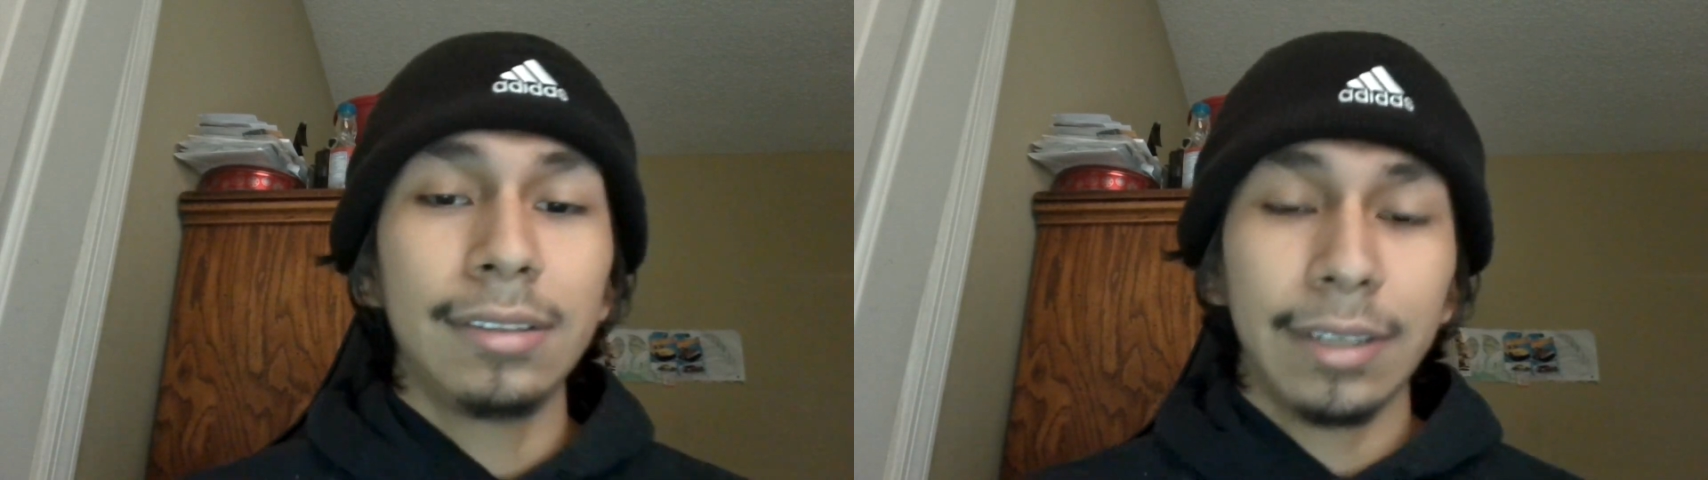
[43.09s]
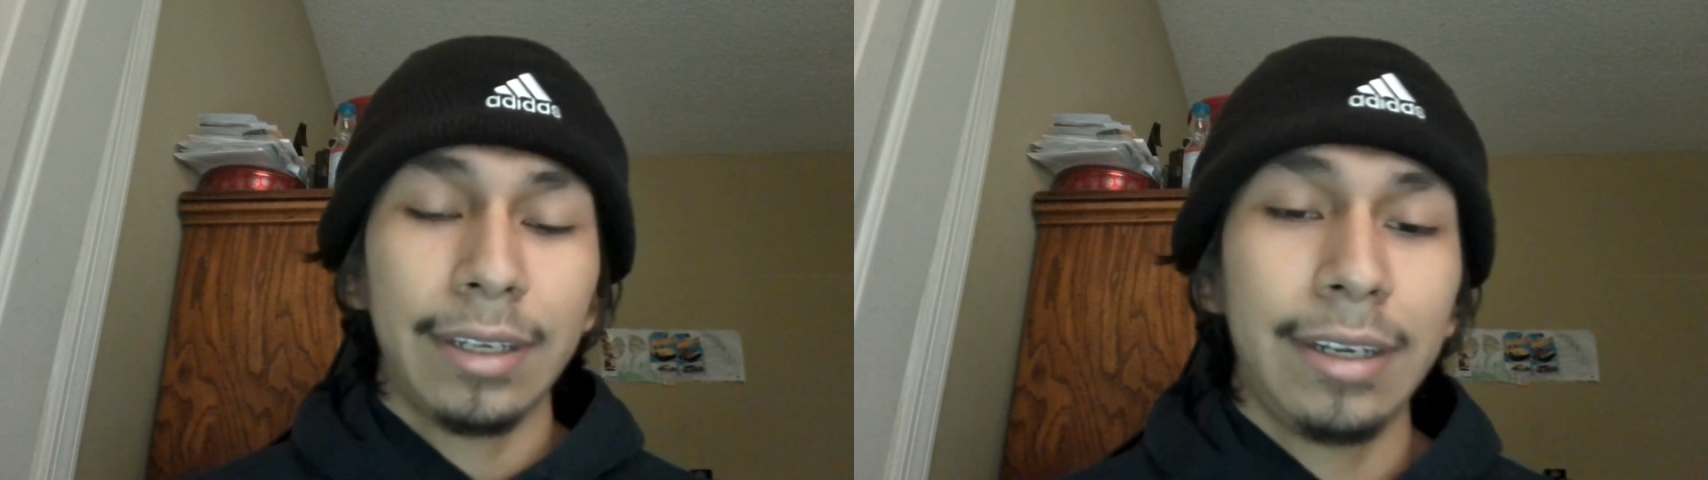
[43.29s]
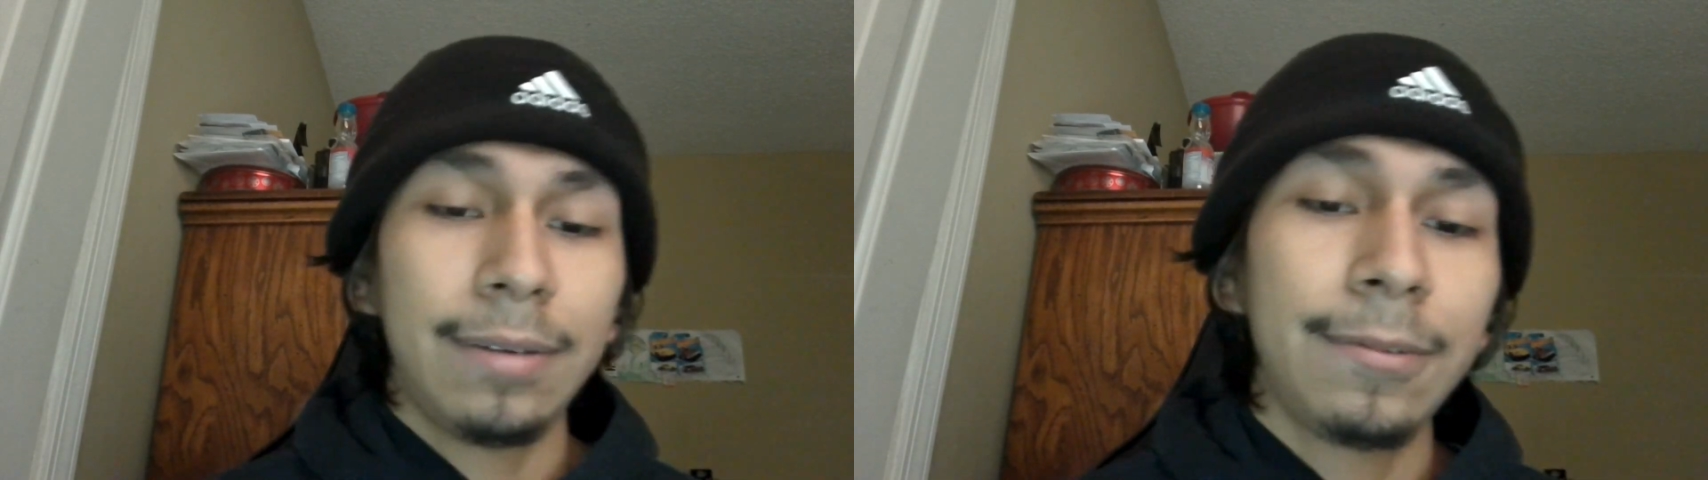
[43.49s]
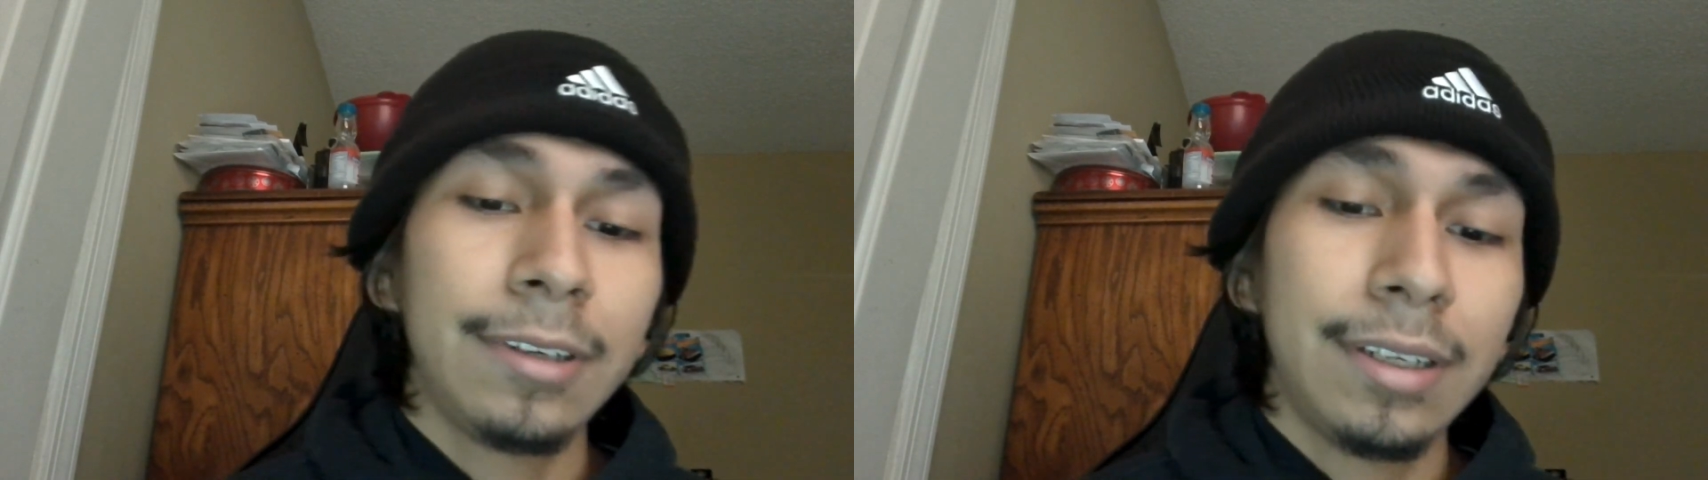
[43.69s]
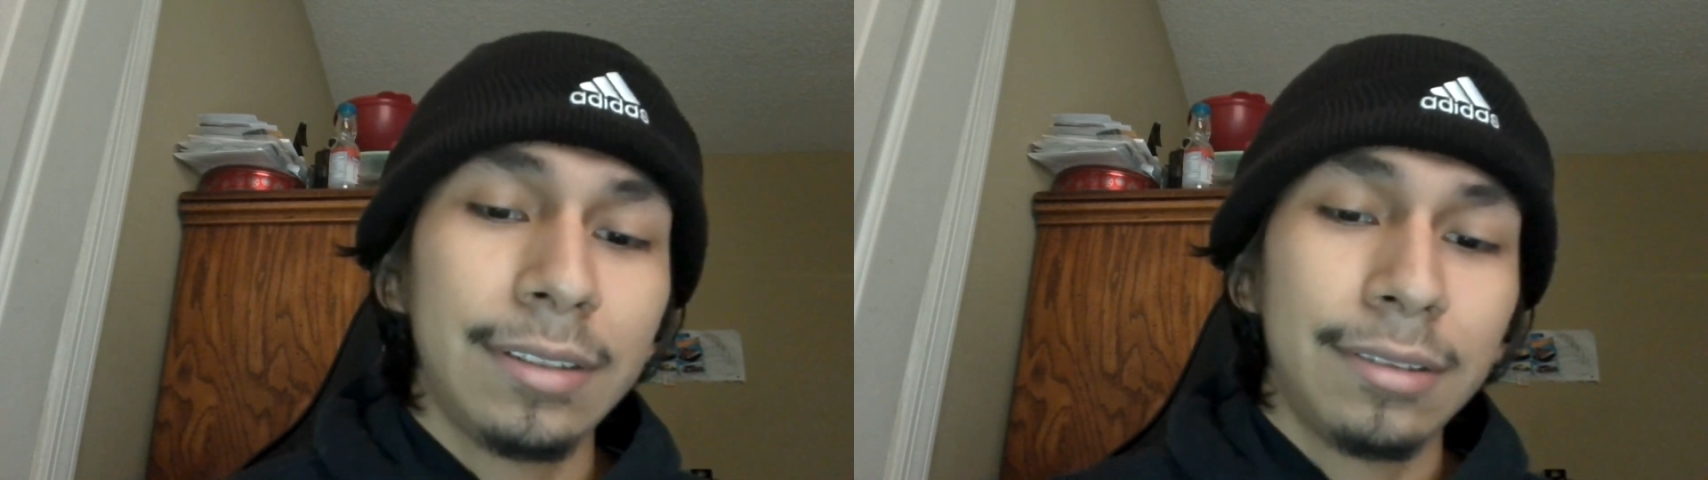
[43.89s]
camera
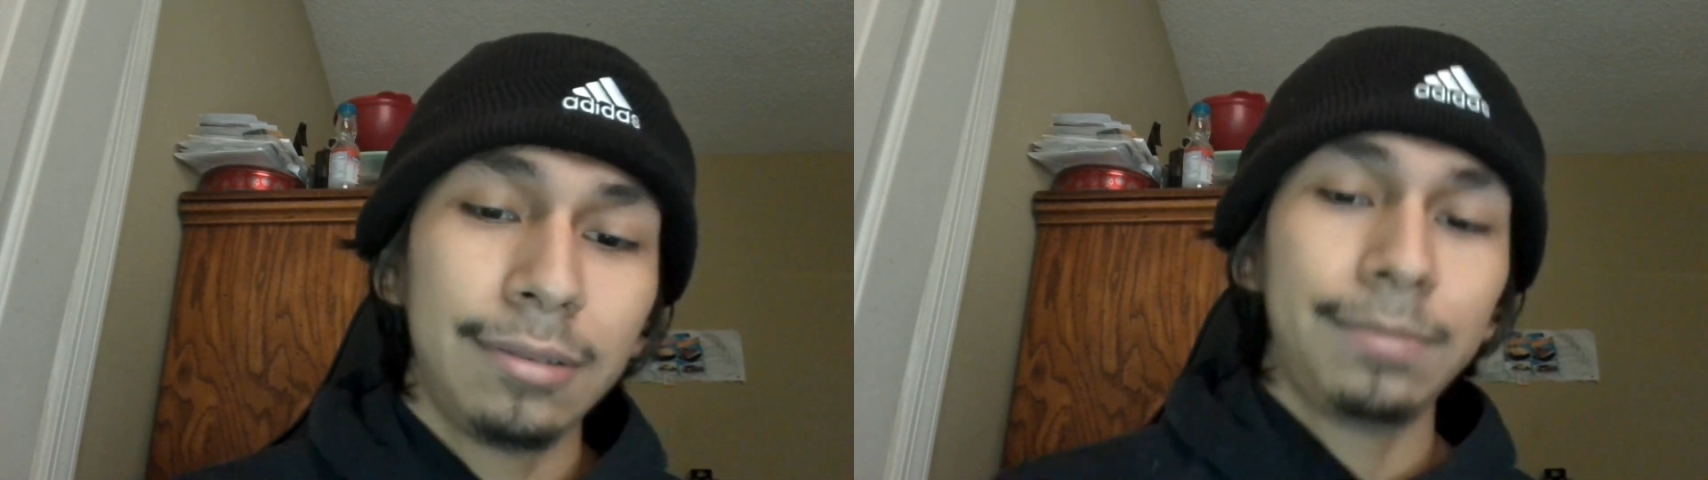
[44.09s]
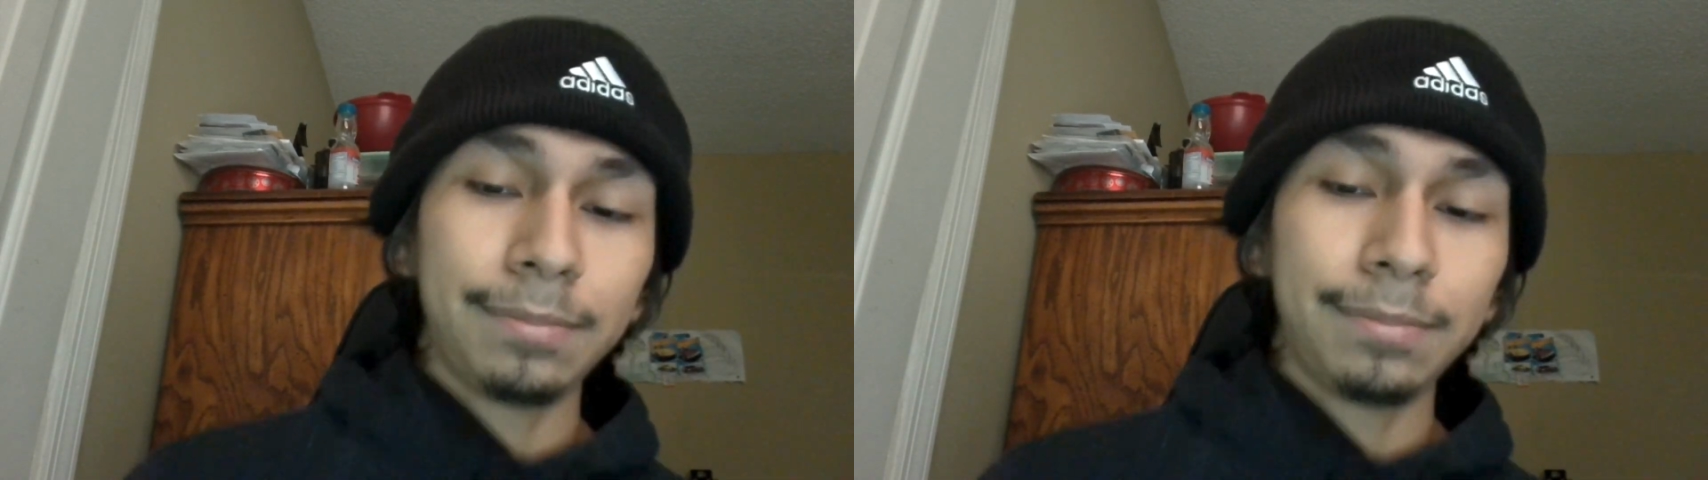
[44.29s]
and to